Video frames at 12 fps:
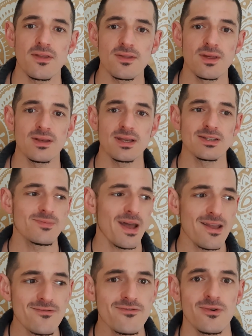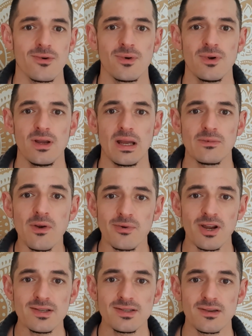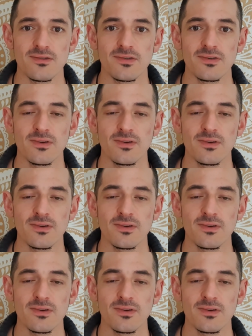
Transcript: than it's painful and repressive.